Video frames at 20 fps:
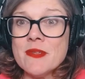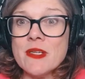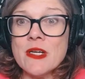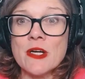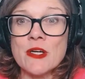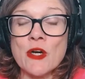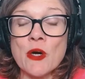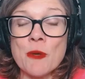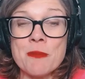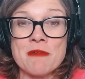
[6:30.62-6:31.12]
a
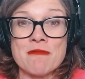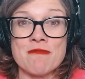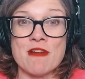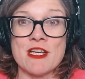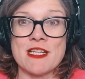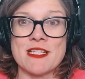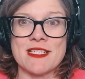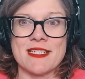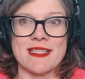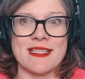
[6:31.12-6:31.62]

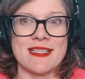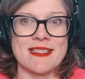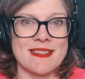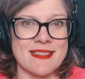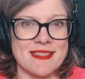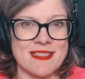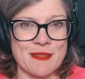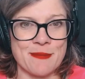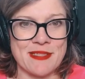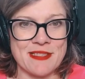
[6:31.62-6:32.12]
copywriter? Is
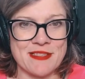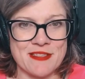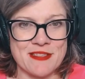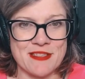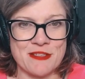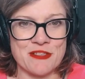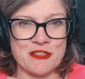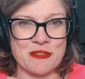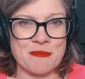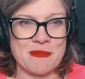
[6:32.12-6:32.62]
it someone in
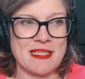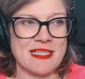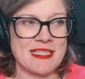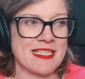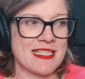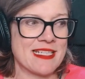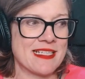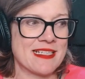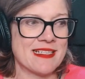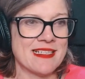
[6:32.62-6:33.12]
social
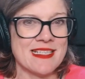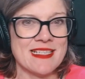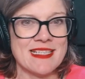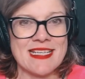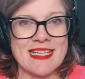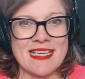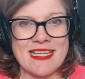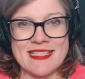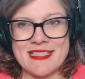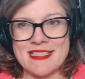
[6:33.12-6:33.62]
media?
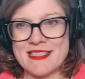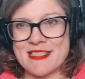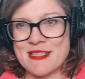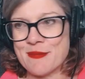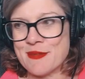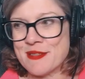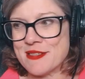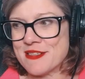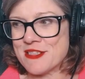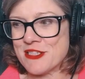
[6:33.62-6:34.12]
Is it
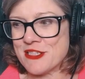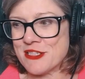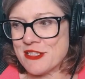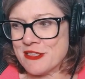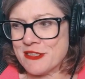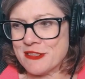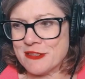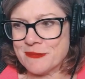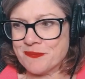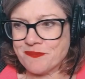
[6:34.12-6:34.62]
someone
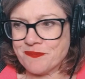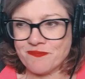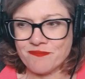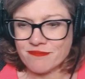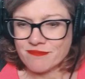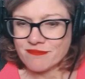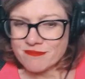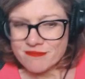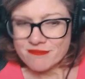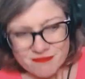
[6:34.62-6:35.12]
to
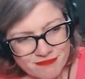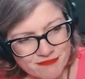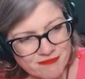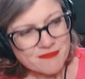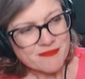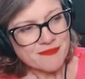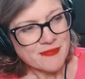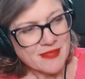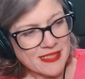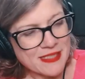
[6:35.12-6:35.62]

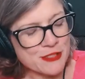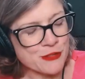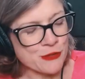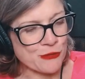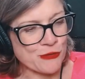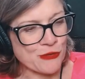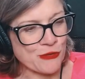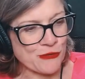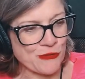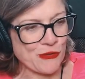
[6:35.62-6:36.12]
dot
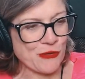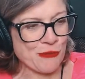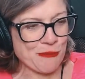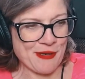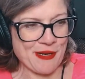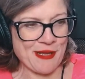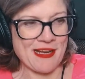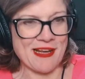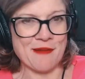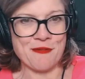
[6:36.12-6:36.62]
dot dot? But
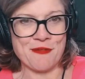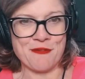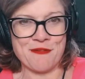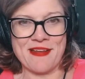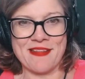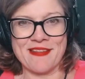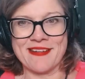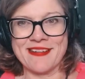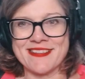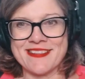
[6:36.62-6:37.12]
I love the
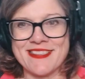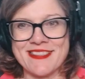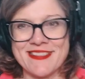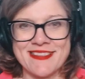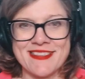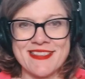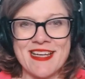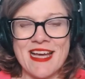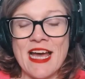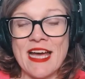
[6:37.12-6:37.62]
fact that it's
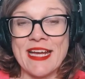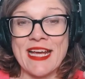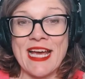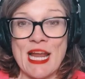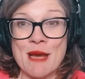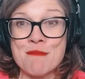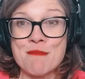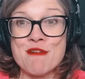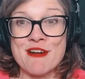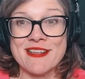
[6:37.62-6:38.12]
just a
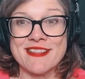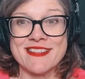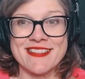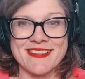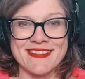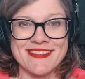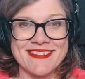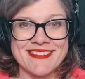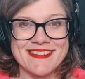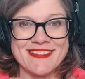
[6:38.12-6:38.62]

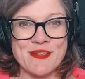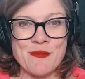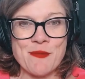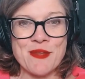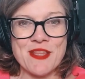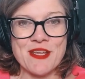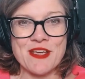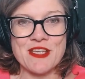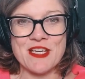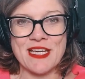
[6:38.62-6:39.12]
collaborator, someone
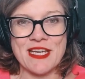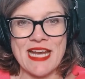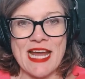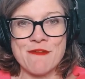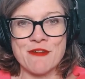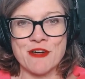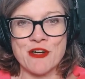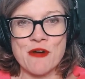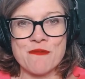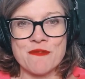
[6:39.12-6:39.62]
that you can have
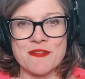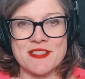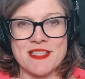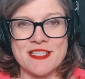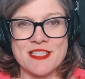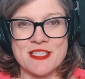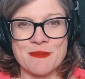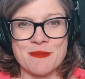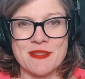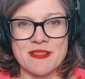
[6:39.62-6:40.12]
a
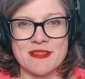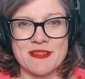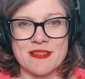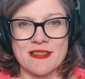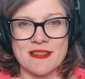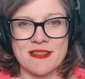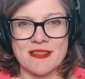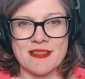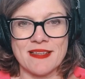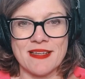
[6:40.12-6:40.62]
conversation with
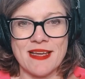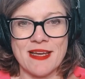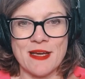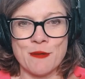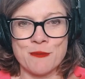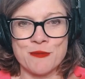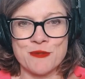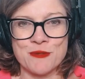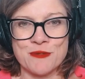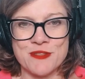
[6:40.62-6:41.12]
that can
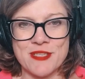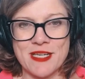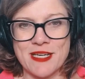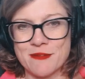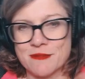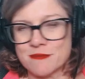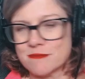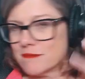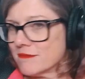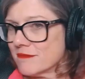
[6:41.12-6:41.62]
help sort out